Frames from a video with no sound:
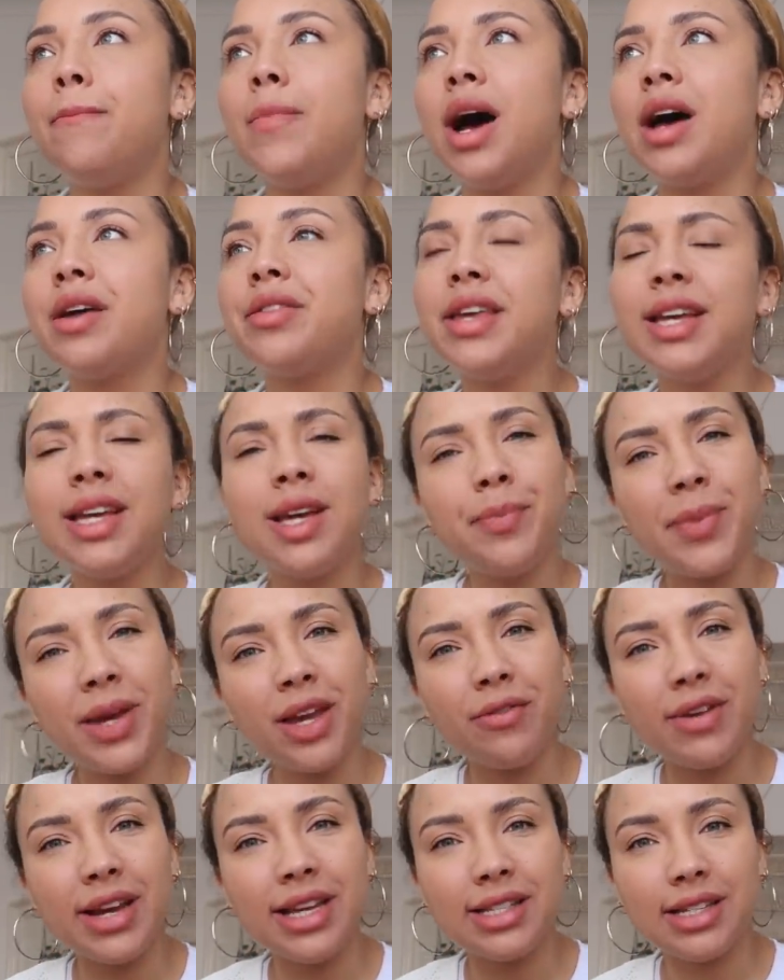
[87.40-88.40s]
I think a
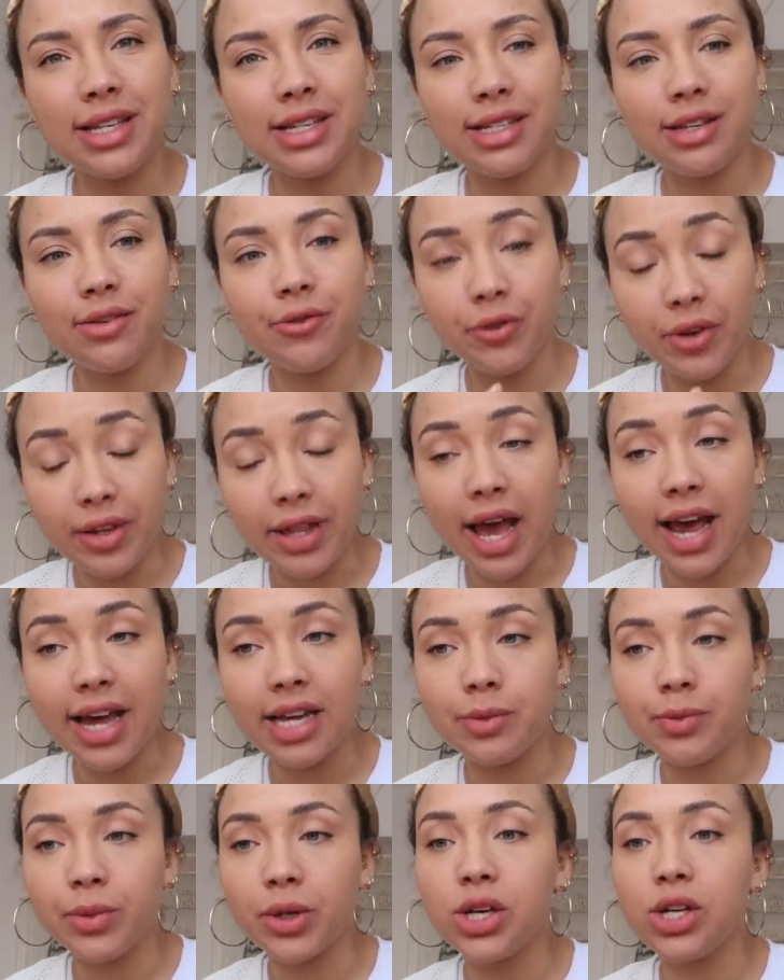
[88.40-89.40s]
big reason is for that
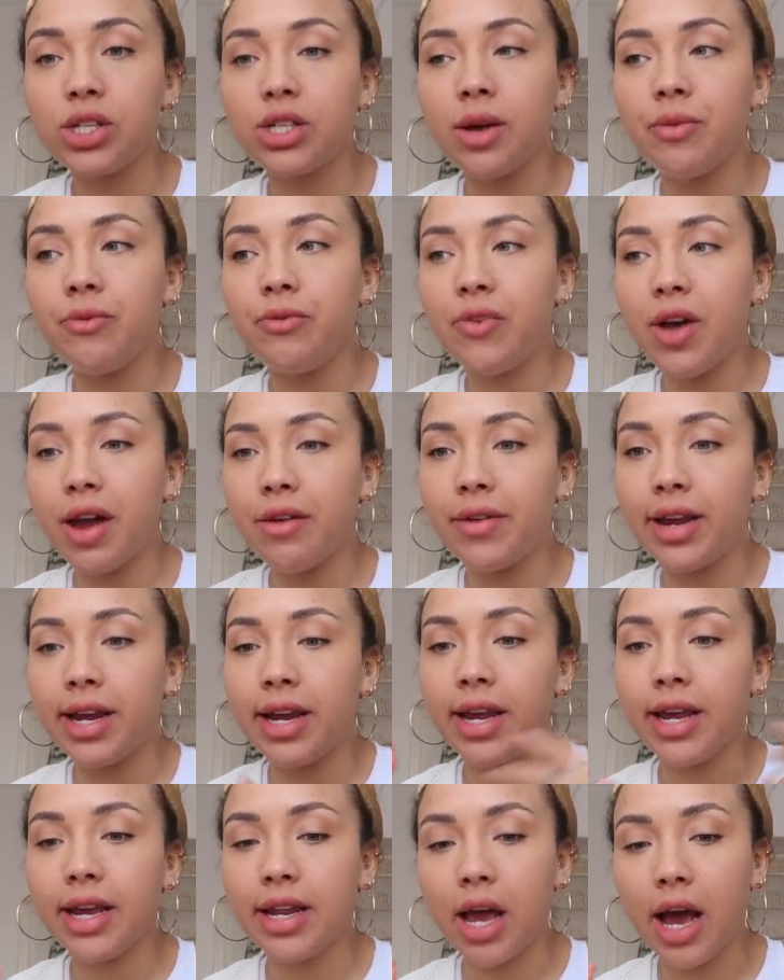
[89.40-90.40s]
is because I'm
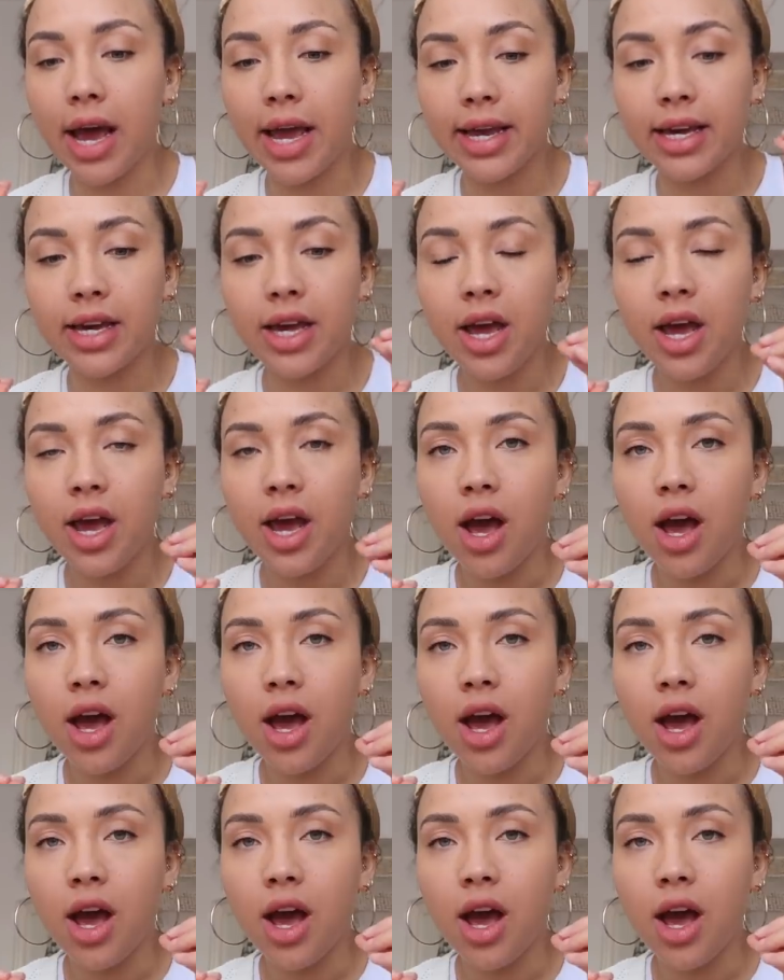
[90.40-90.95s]
very like,